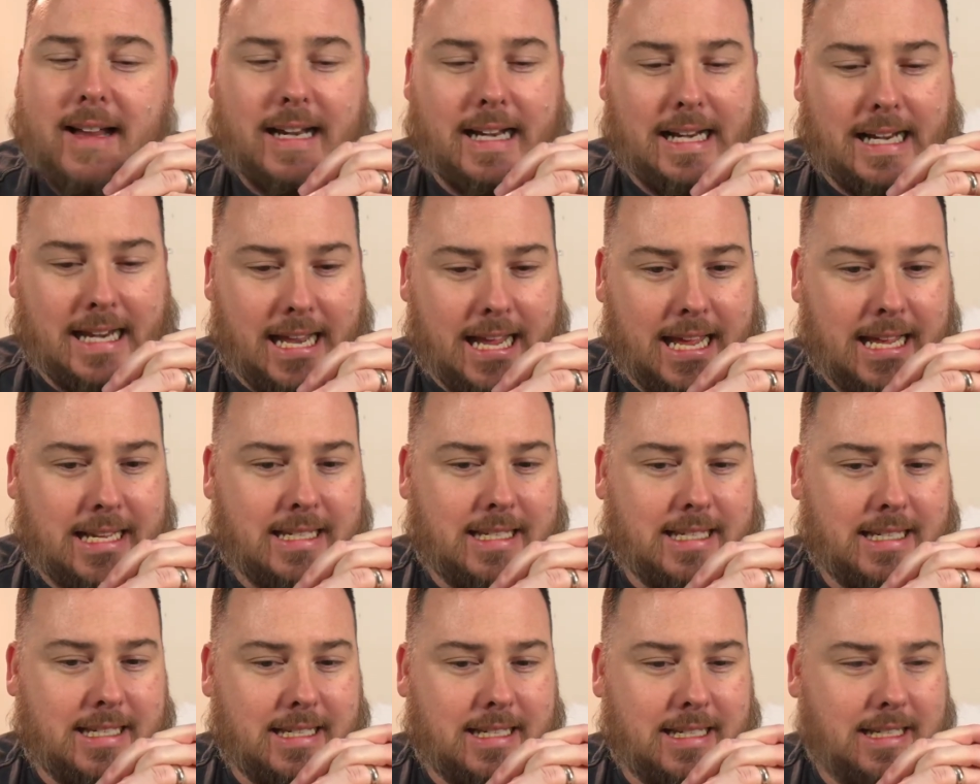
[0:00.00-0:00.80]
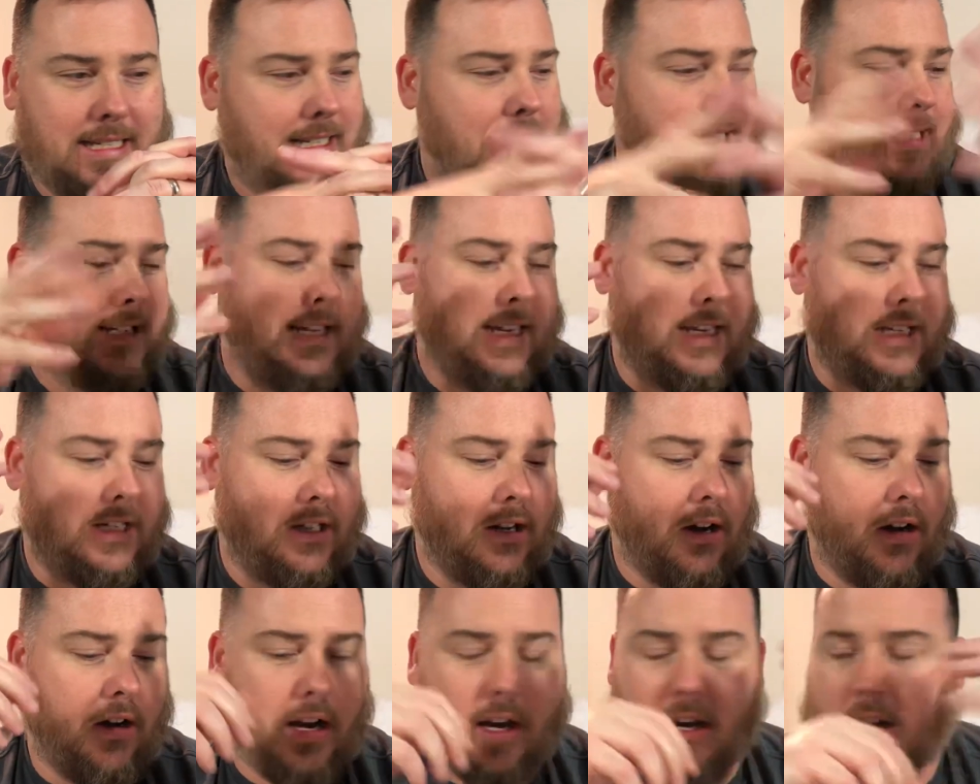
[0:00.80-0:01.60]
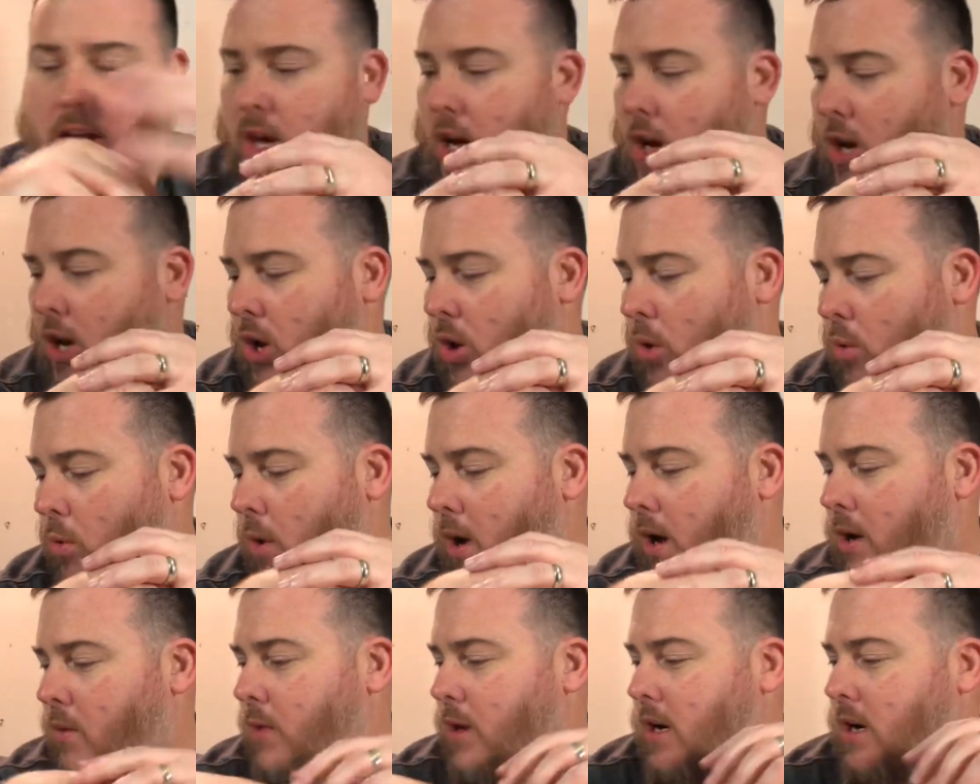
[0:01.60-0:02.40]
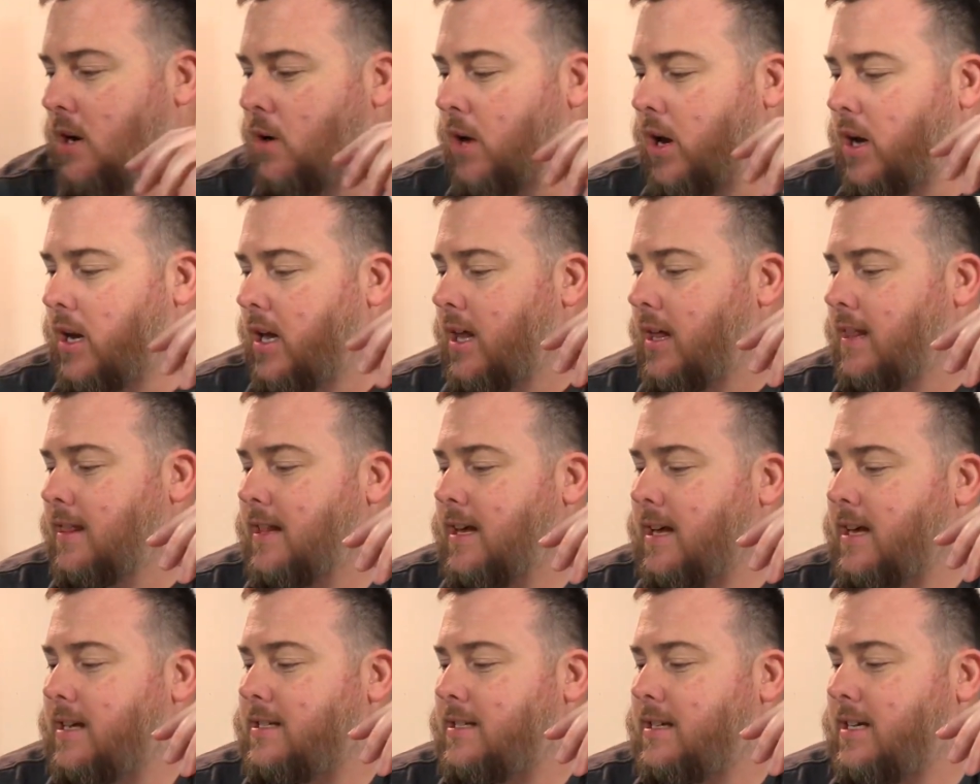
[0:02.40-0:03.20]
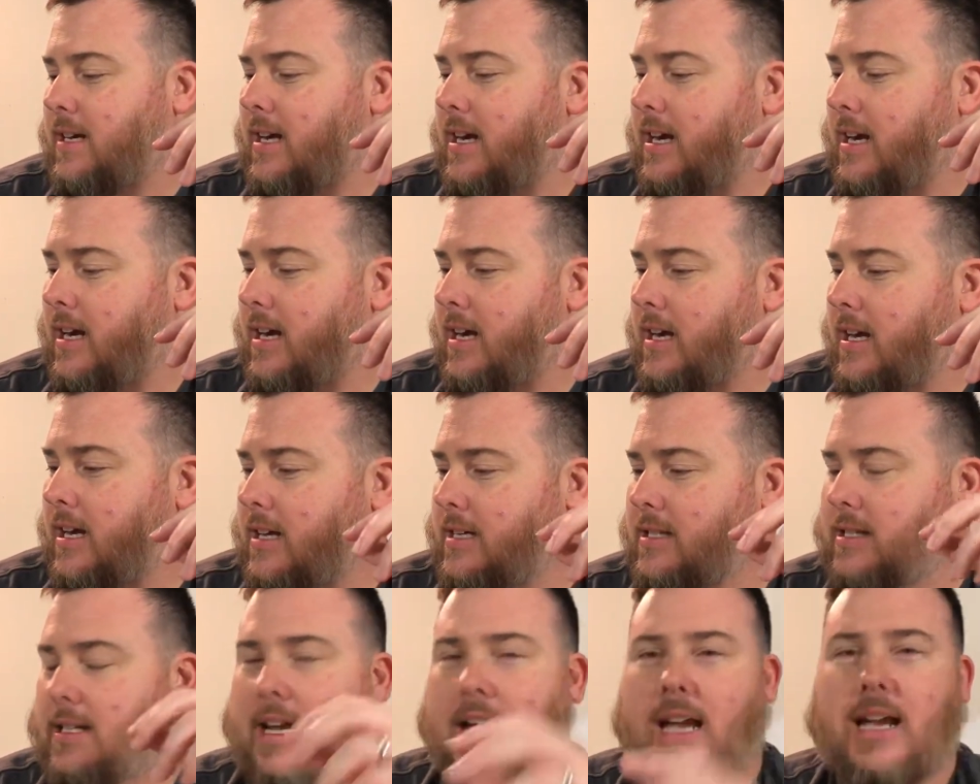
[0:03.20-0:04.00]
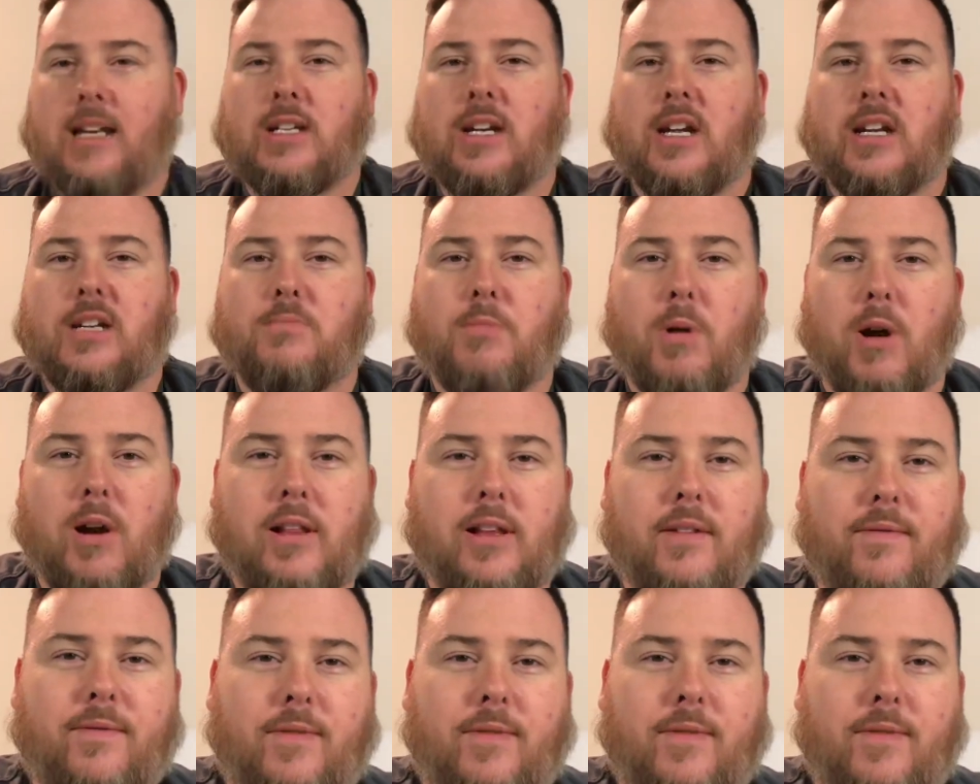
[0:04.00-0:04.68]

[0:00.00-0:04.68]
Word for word: let's let's get started. What are we doing? This is the HH Burley